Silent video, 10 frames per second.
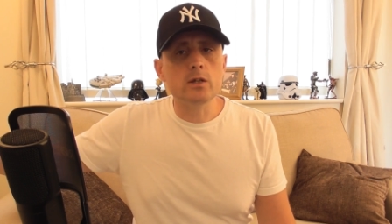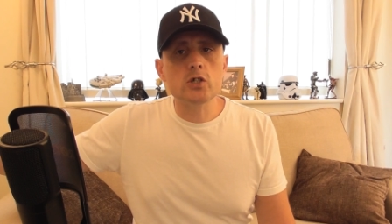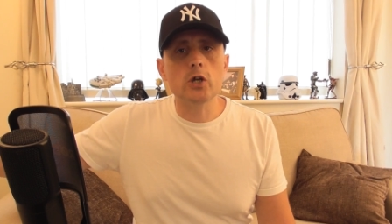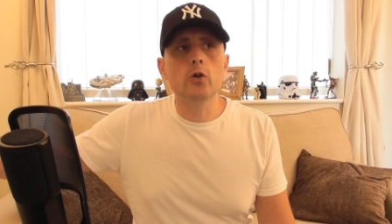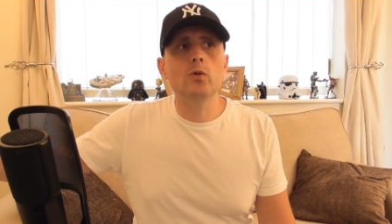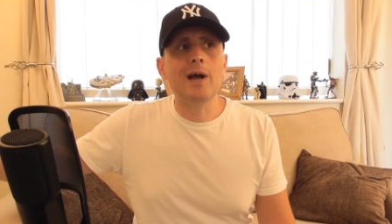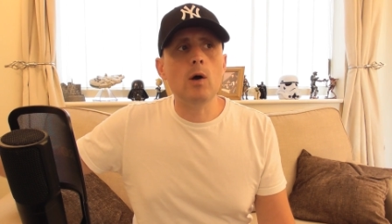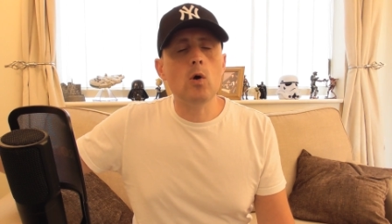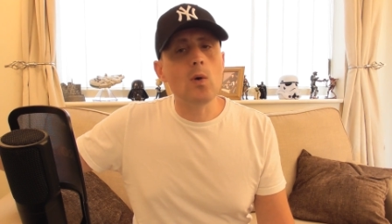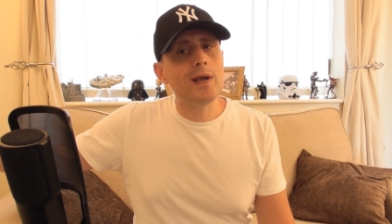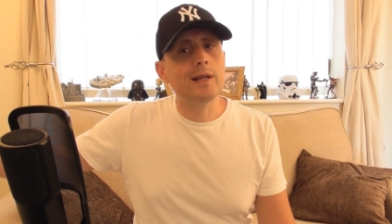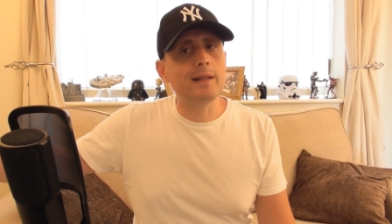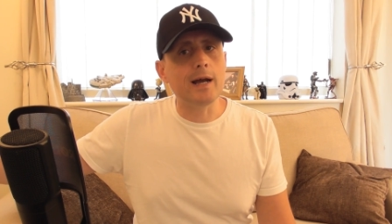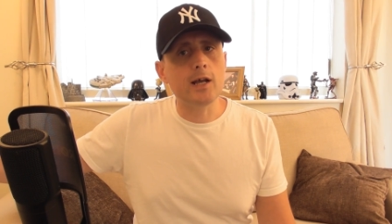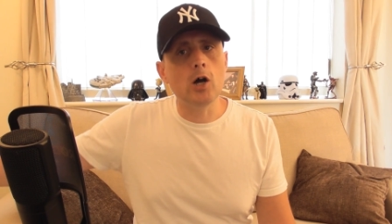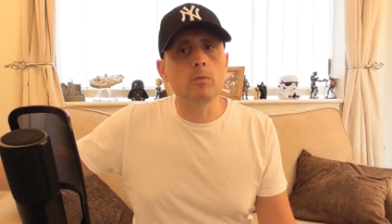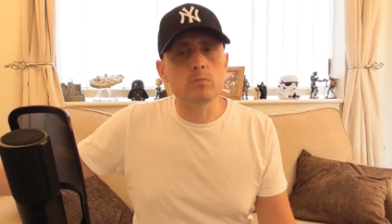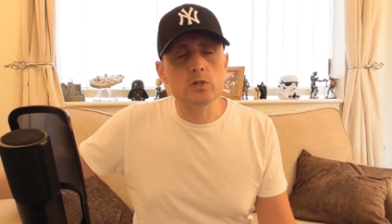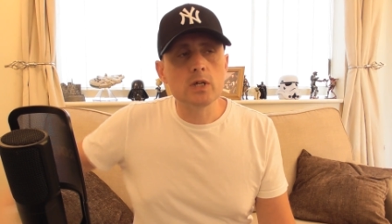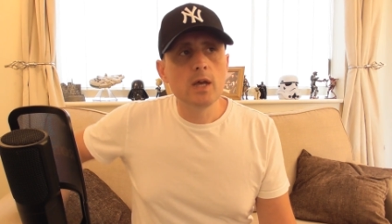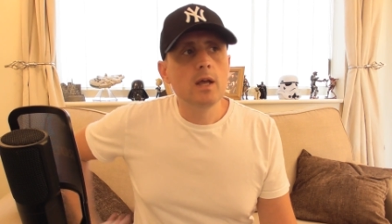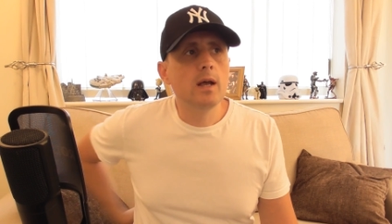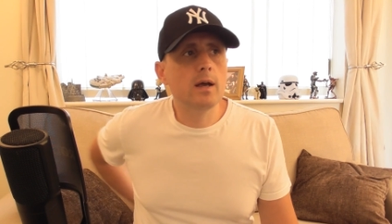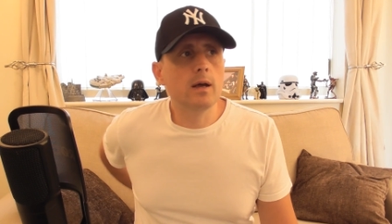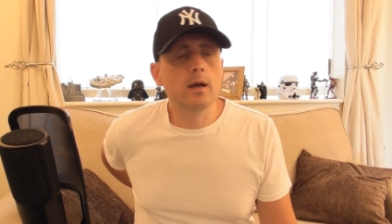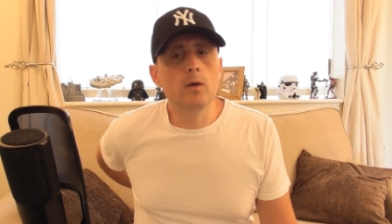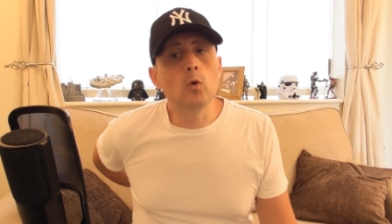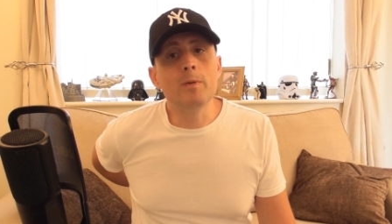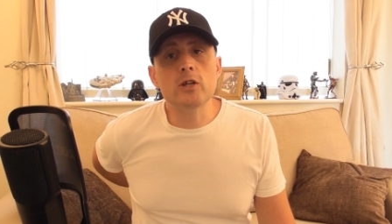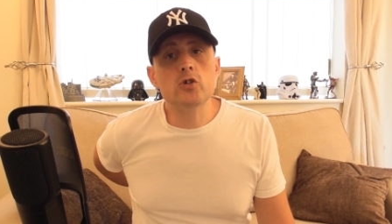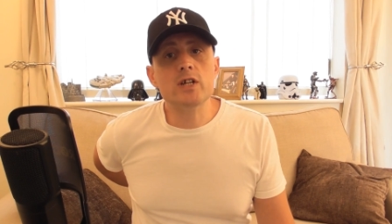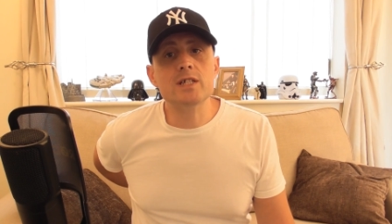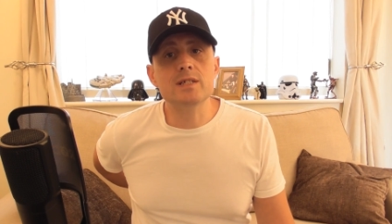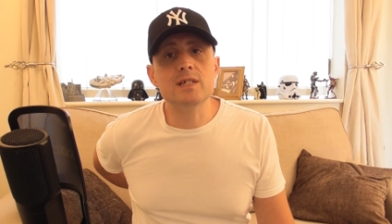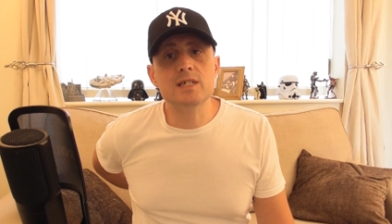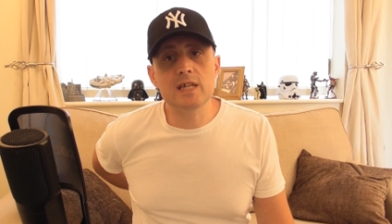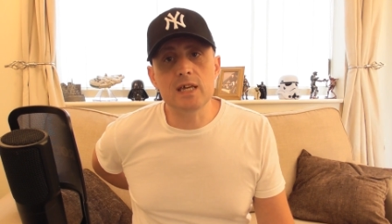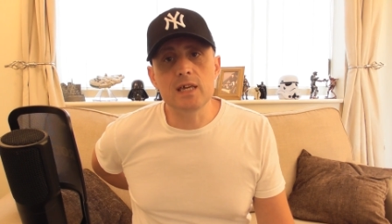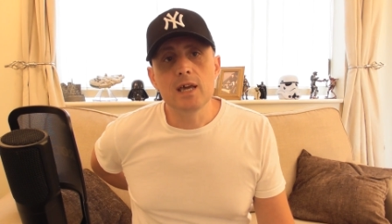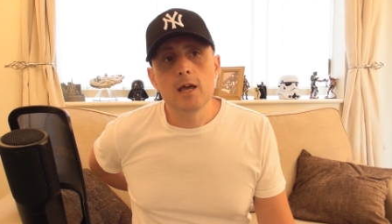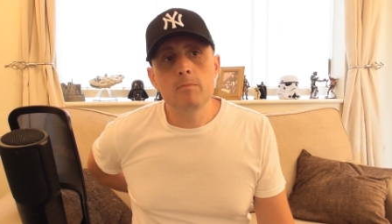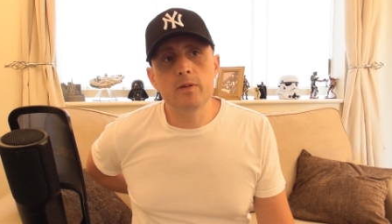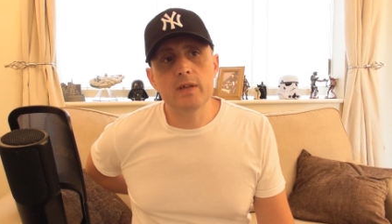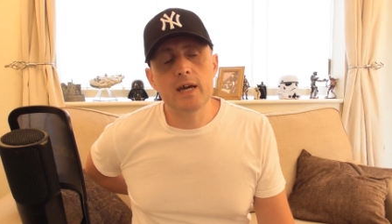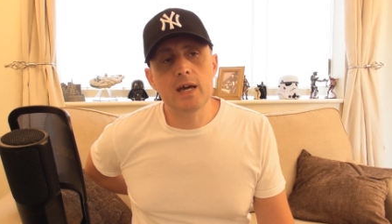So how quickly that comes will be interesting to see. But